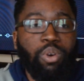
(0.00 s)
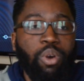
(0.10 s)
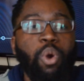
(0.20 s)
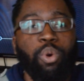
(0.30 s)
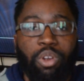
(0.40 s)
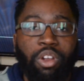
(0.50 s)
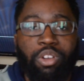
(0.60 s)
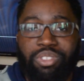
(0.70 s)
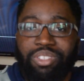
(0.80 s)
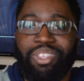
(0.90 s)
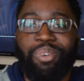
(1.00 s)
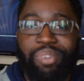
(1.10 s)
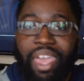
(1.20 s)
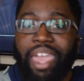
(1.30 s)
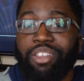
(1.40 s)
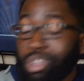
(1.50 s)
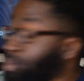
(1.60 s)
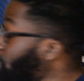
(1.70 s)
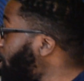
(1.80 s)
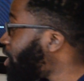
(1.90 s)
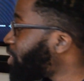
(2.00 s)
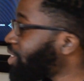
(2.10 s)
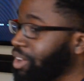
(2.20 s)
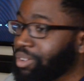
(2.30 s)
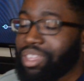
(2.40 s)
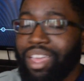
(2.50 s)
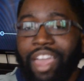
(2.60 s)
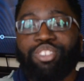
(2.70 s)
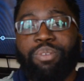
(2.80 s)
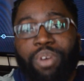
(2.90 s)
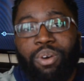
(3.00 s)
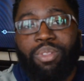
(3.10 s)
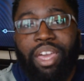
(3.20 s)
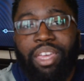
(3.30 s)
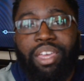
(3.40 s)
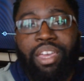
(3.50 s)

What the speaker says: horde of hearse, you know, neigh, and I was like, whoa, you know, I actually felt like